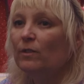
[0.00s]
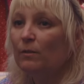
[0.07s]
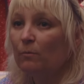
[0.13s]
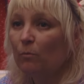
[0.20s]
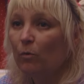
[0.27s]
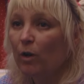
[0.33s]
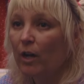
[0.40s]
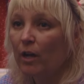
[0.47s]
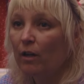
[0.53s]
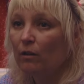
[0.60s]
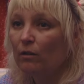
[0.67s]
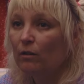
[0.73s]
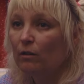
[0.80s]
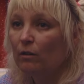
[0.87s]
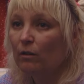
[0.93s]
somewhere,
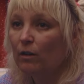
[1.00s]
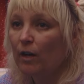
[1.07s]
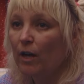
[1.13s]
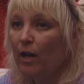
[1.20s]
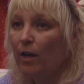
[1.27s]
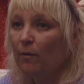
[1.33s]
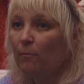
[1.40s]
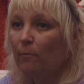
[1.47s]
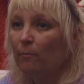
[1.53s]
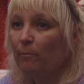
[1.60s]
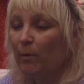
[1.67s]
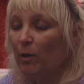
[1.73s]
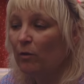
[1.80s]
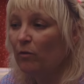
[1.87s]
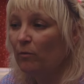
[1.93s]

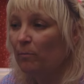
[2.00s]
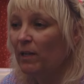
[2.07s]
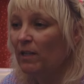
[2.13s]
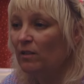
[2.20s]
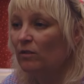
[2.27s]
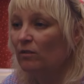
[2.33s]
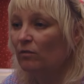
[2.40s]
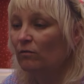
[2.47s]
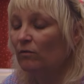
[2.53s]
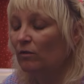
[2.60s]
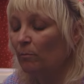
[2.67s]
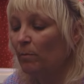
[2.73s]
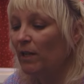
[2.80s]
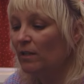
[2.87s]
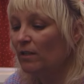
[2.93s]
but the
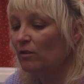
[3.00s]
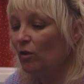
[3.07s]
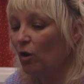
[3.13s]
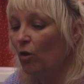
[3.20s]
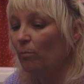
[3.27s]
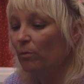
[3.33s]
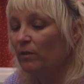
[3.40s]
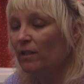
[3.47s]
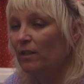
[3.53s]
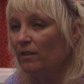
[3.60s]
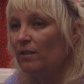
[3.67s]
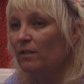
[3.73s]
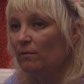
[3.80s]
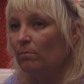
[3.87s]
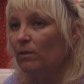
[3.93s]
big stop
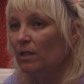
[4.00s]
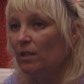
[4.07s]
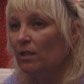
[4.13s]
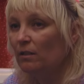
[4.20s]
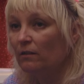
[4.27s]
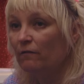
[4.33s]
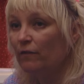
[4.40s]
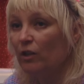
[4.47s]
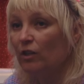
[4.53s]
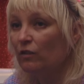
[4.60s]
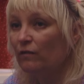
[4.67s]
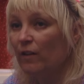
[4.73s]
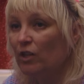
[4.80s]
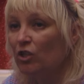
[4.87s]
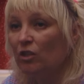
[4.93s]
needs to be, the
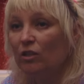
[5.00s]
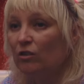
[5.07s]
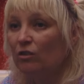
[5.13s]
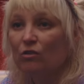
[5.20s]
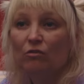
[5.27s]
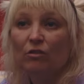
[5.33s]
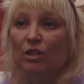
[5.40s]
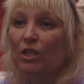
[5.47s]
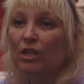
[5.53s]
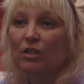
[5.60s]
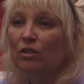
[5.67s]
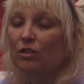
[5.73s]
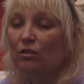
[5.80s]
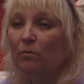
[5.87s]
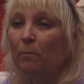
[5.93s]
fast fashion industry
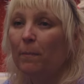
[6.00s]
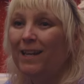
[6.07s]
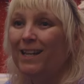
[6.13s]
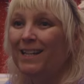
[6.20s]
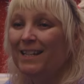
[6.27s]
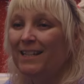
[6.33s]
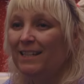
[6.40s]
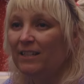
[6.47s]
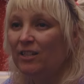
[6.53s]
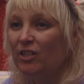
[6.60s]
needs to completely